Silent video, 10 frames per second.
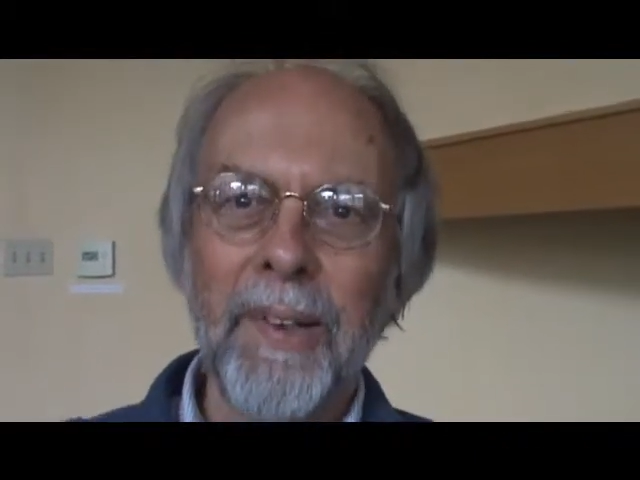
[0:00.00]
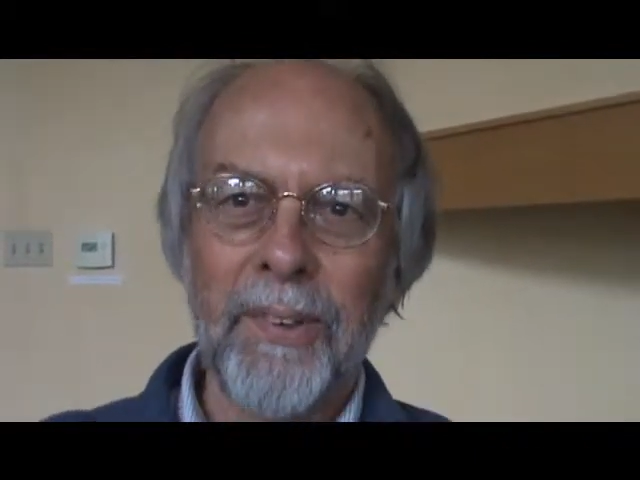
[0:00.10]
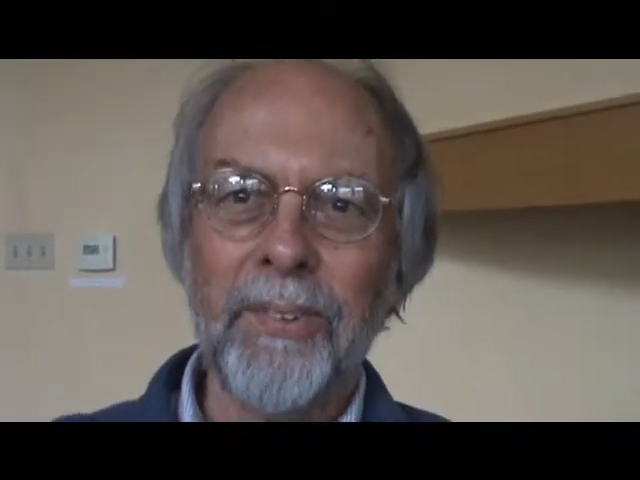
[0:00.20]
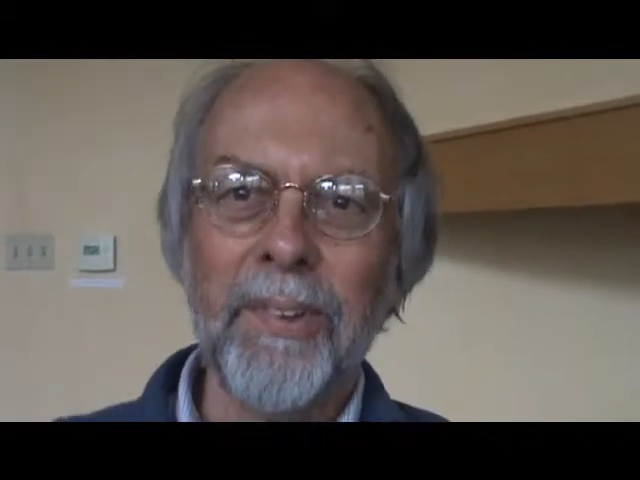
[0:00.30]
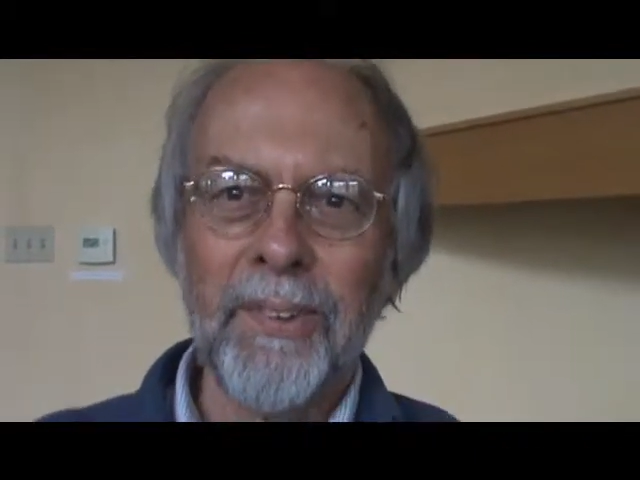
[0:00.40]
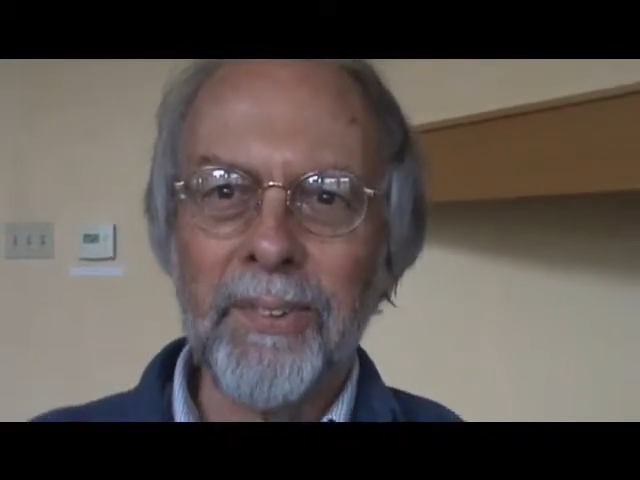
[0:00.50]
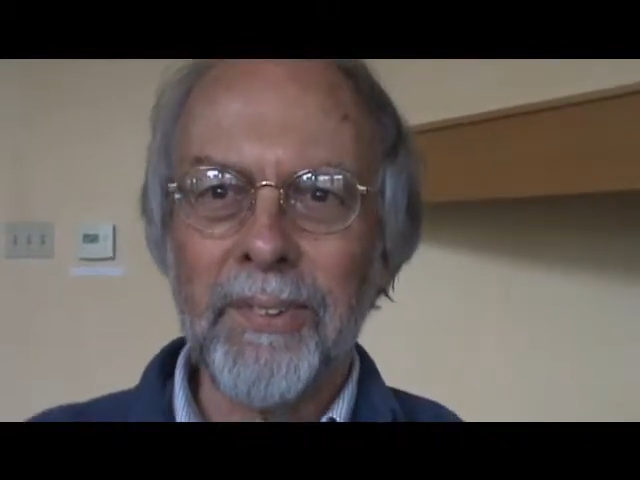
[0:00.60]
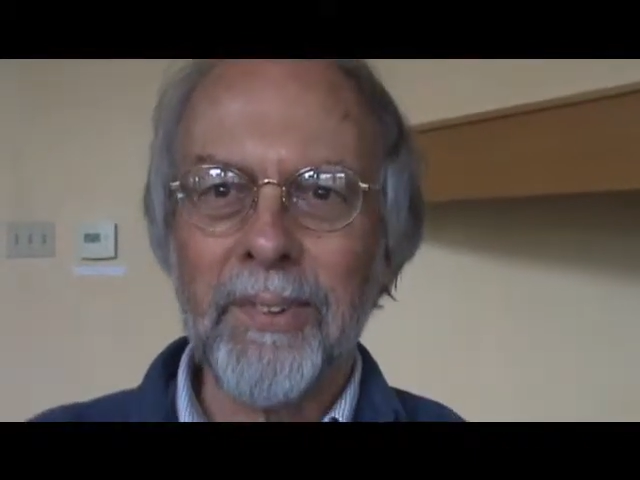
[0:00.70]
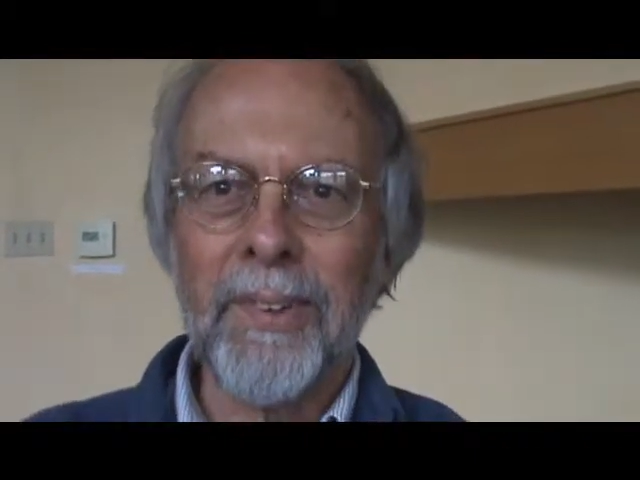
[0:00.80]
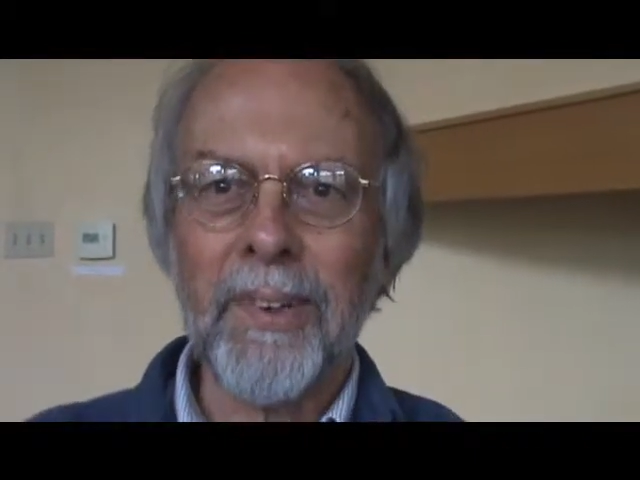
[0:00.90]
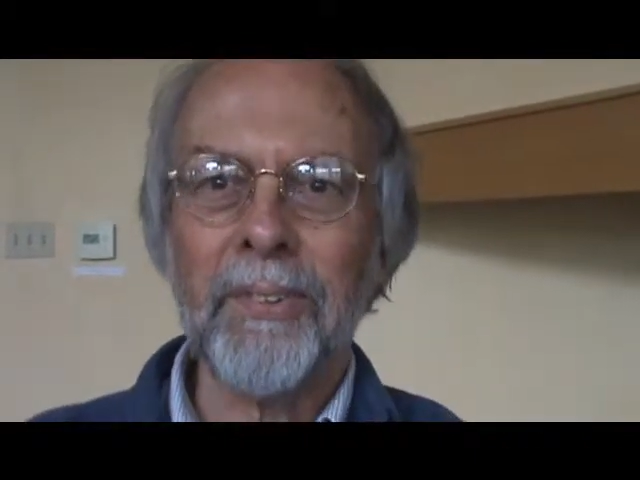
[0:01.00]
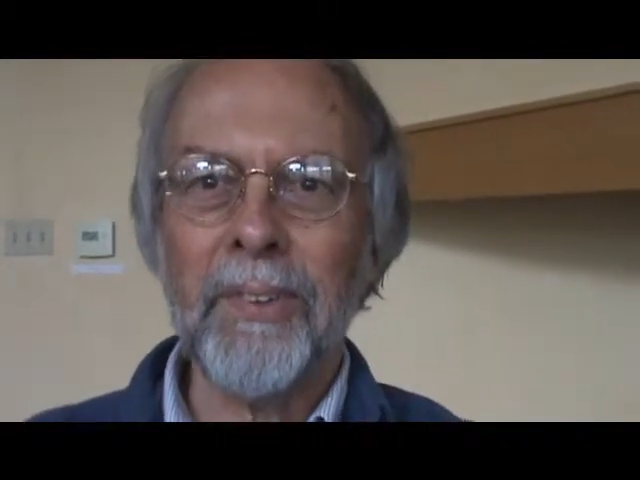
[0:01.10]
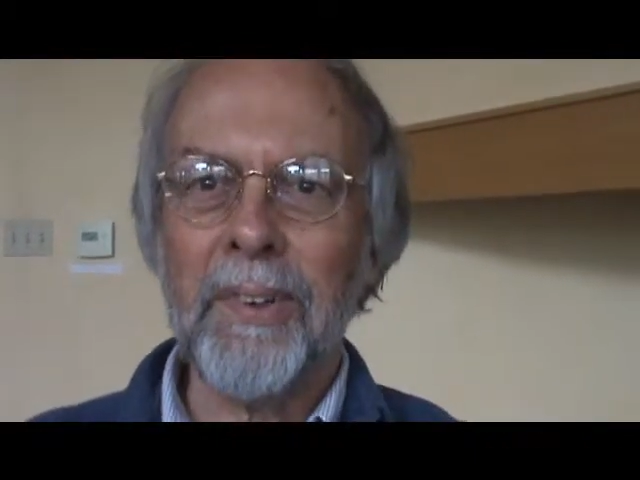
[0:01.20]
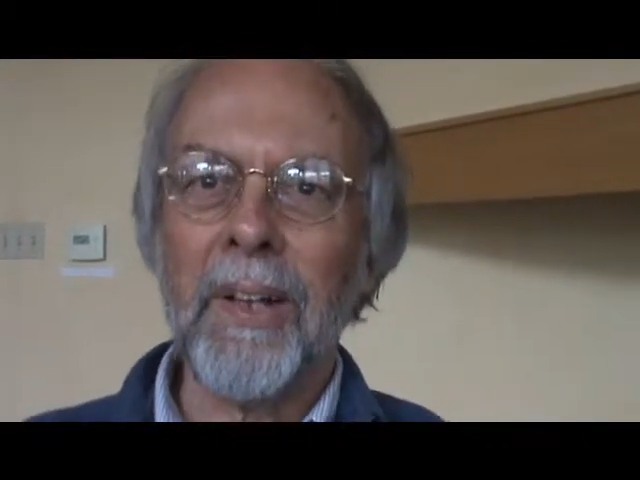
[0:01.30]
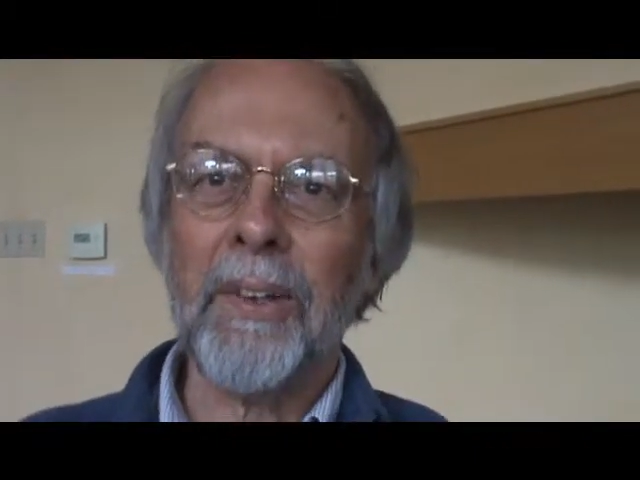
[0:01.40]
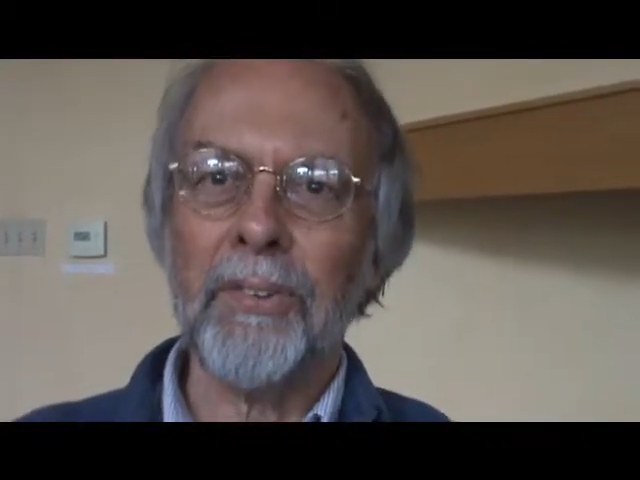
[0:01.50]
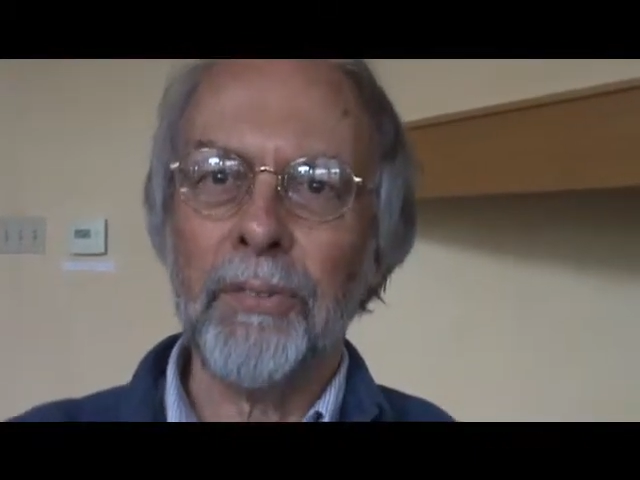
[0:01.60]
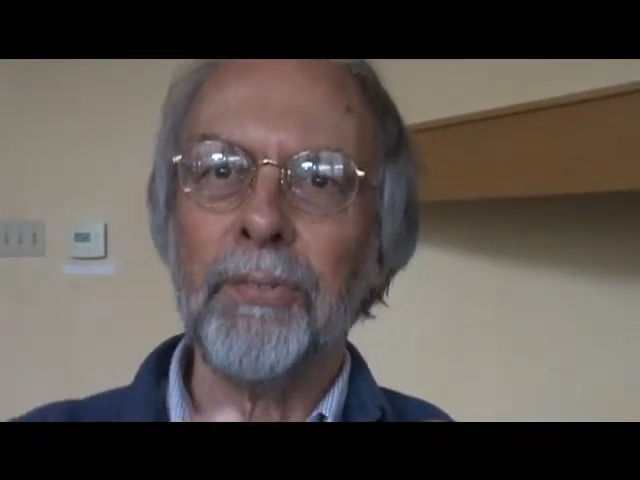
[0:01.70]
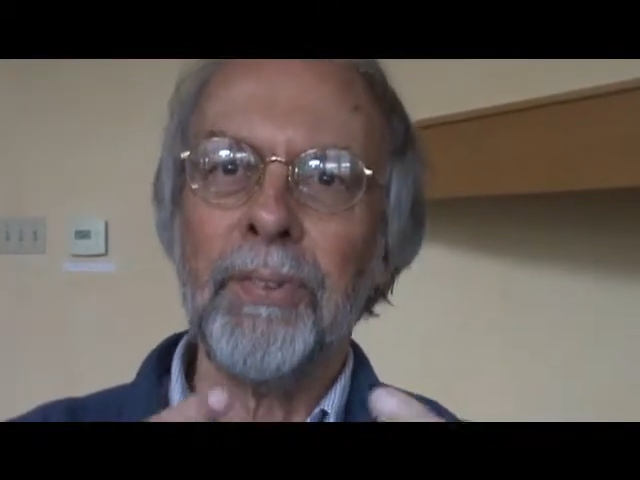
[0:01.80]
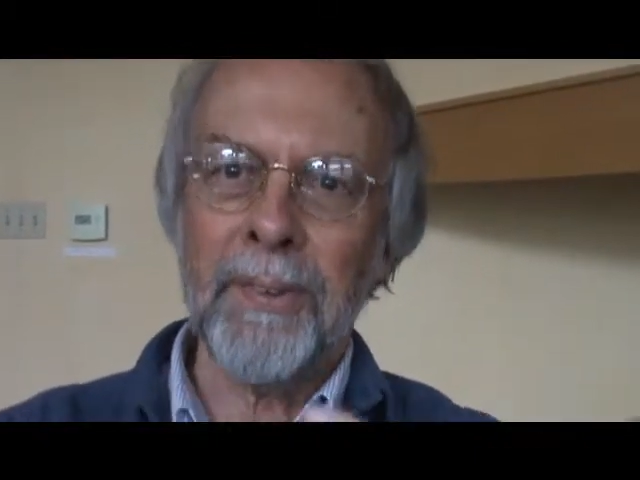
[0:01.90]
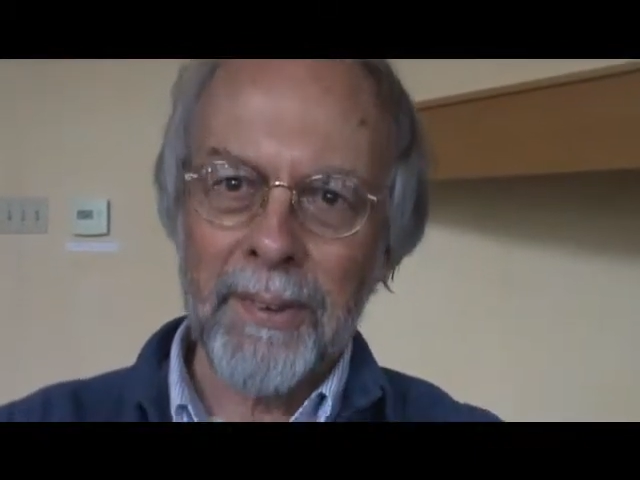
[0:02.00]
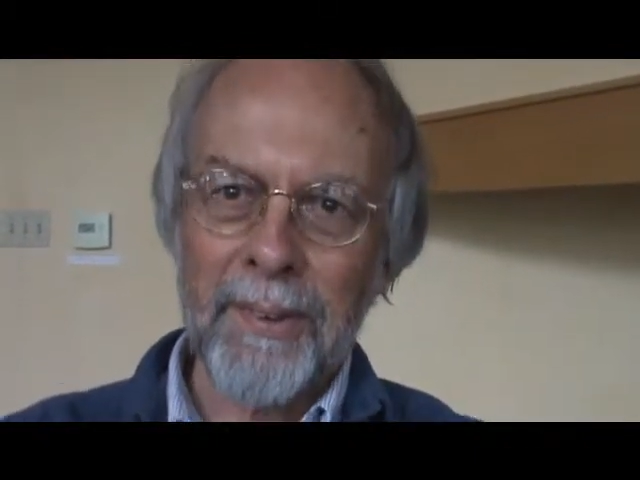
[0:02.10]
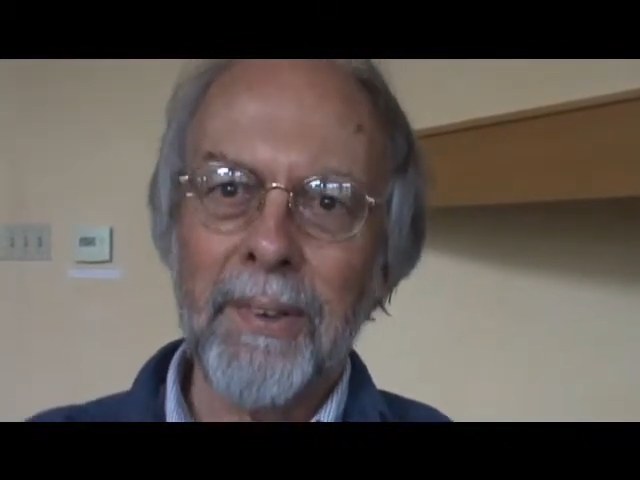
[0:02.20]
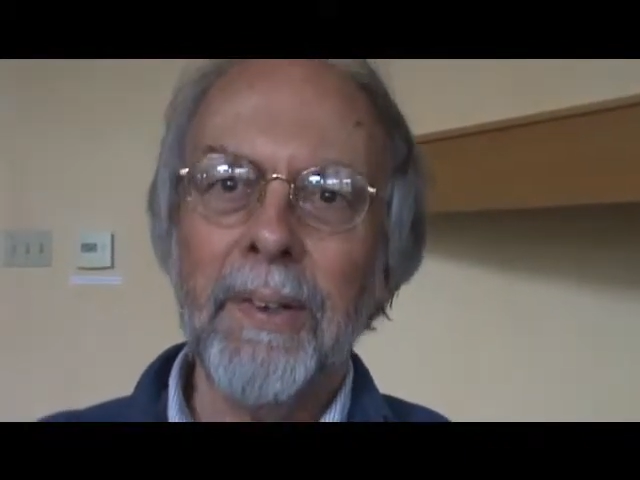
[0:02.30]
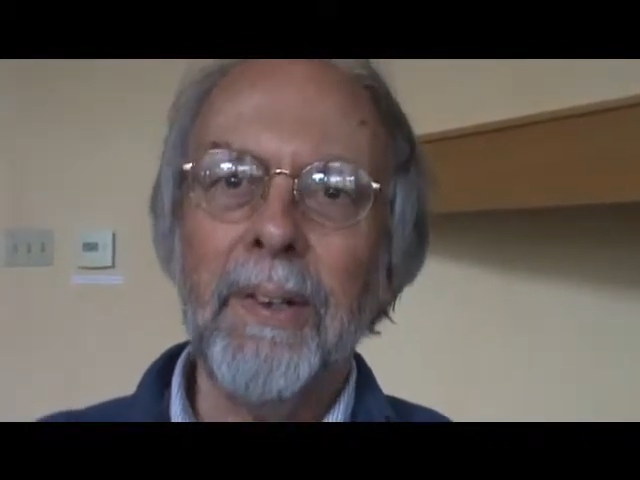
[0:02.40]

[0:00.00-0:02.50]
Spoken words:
constellation to the next. He could actually feel it.